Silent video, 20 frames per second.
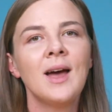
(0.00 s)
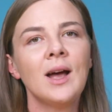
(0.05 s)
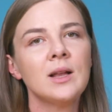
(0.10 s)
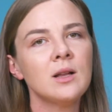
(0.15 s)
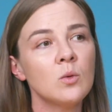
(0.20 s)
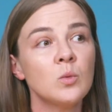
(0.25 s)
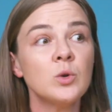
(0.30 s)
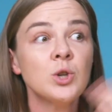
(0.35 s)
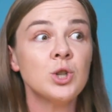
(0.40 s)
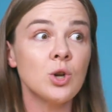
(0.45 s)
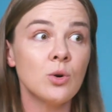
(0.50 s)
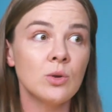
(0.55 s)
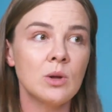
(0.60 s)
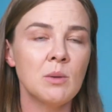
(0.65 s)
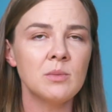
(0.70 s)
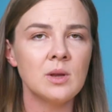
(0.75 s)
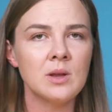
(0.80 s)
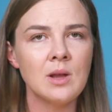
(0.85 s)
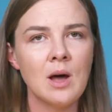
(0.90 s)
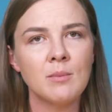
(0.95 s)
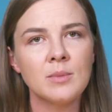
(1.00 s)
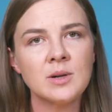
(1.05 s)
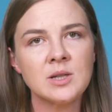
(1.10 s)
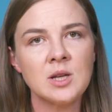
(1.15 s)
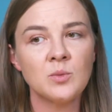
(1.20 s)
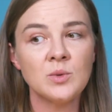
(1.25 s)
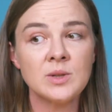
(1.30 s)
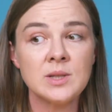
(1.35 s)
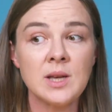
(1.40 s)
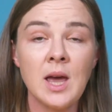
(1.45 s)
And then we show them the numbers
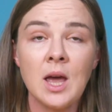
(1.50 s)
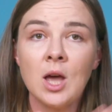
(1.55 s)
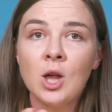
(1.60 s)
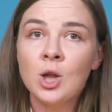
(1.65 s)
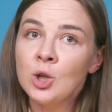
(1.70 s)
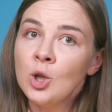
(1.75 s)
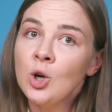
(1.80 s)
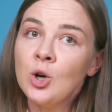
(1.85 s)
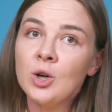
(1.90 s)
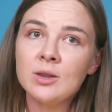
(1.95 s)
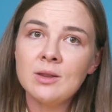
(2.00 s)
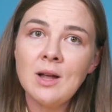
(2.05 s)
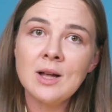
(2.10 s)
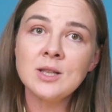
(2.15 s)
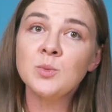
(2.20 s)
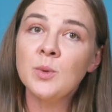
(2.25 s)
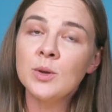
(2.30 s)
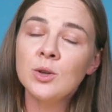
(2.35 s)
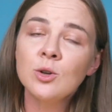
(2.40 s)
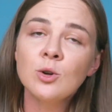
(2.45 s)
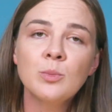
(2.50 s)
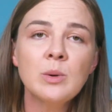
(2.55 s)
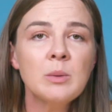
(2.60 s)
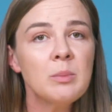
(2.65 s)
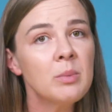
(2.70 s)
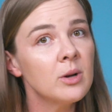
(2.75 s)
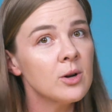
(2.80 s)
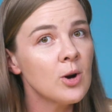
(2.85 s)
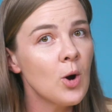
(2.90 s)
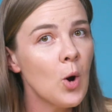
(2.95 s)
and we say, hey, look, that's when your
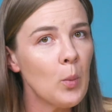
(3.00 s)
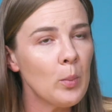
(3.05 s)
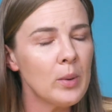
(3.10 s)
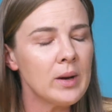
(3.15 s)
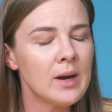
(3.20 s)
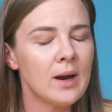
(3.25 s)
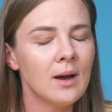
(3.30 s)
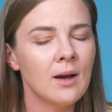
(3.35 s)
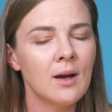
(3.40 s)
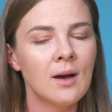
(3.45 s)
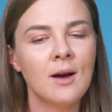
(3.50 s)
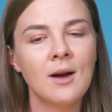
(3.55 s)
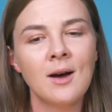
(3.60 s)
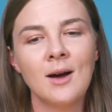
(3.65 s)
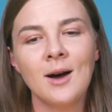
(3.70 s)
people are opening.